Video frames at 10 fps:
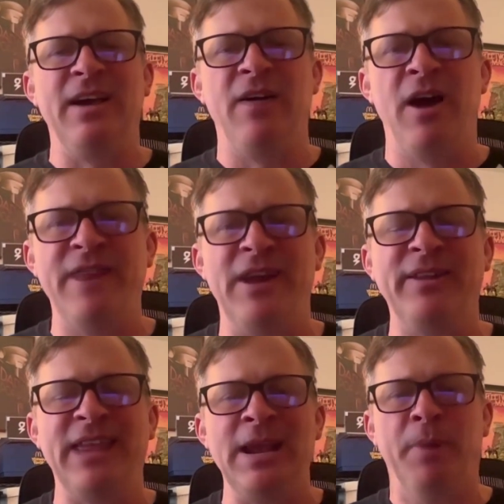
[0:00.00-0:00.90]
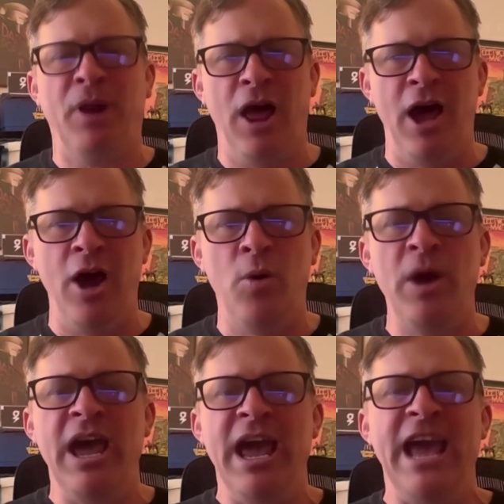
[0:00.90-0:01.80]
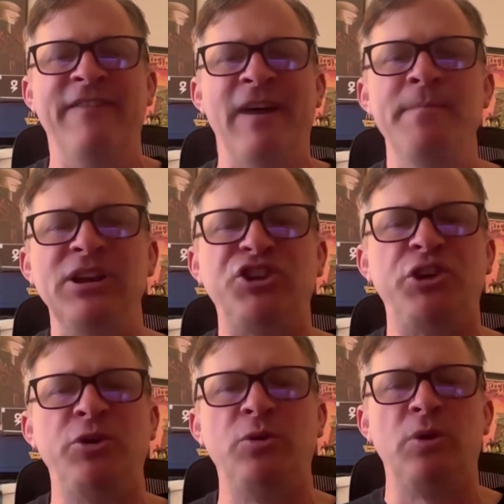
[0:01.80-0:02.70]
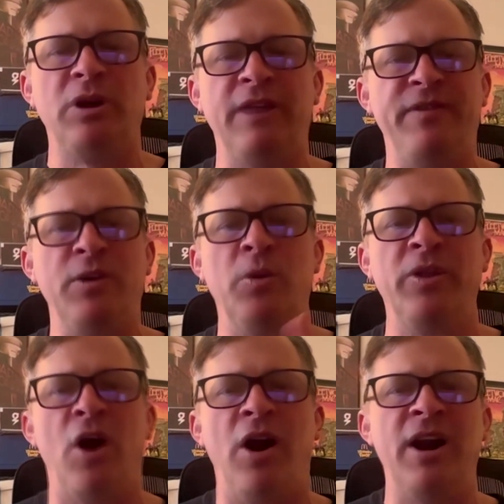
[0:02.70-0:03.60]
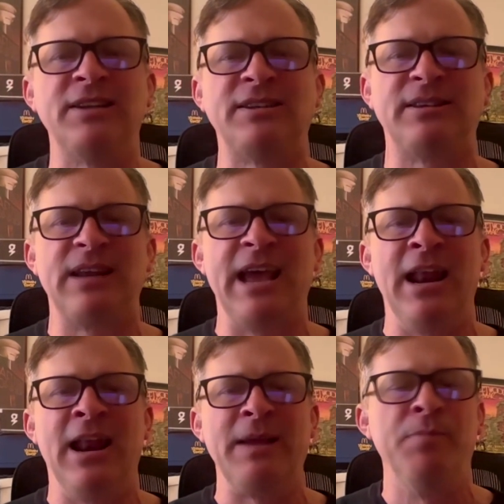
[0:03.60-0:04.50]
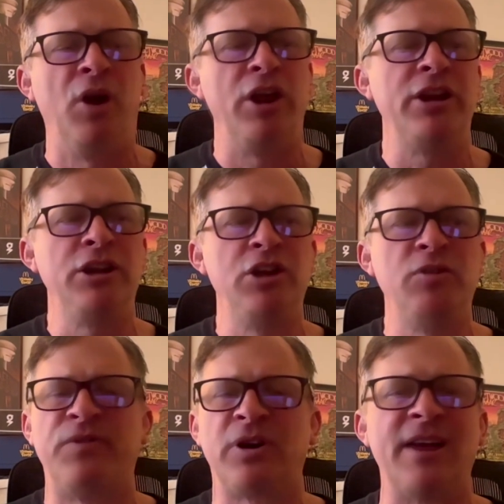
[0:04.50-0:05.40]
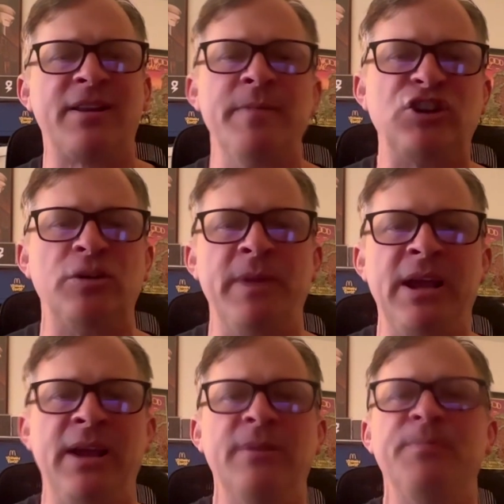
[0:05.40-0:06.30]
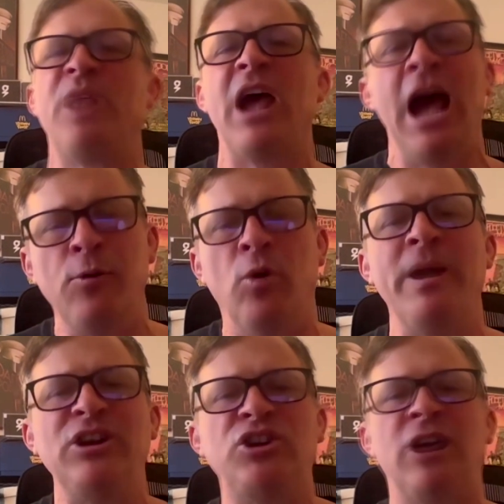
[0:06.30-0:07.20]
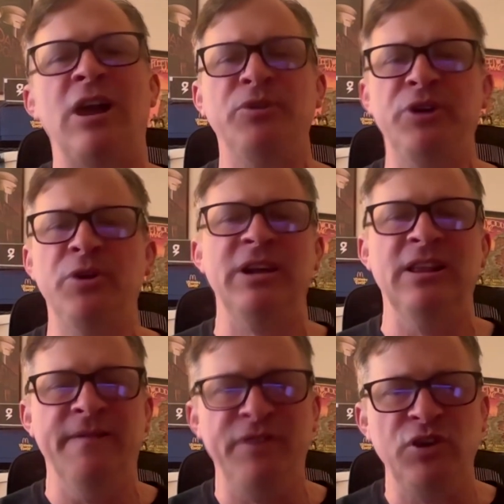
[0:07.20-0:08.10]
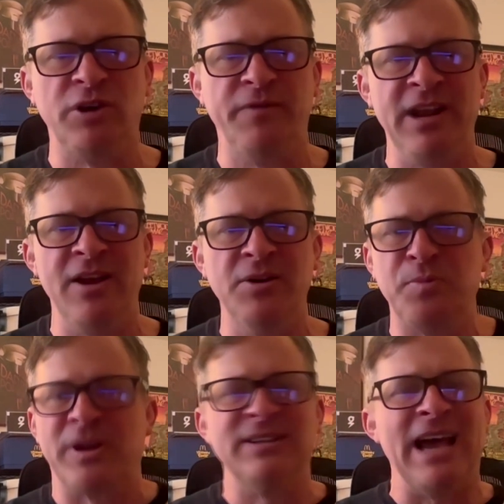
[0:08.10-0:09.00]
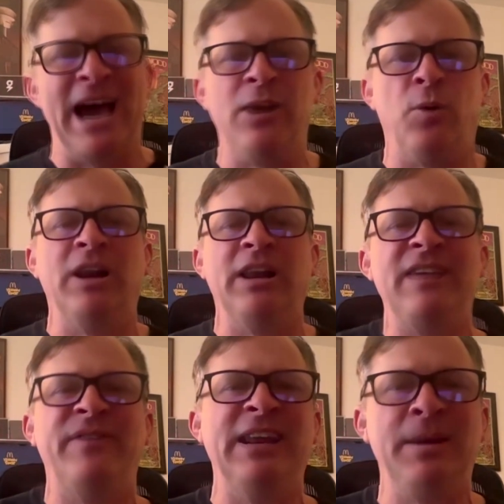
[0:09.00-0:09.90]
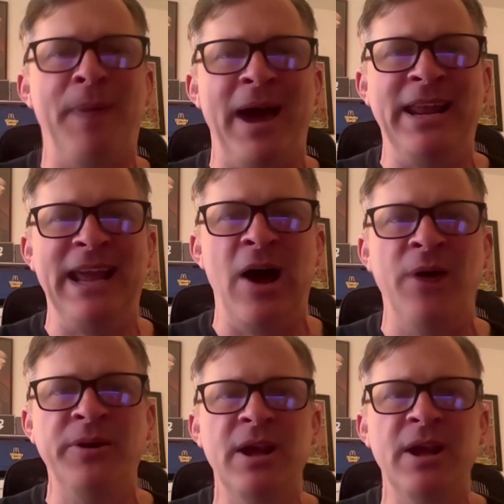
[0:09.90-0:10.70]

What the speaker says: of everything below. And if I missed you, if you're one of the artists and like, Merlin, you forgot to mention me, I will make sure I will do it in the future videos, because I don't want to leave anybody out.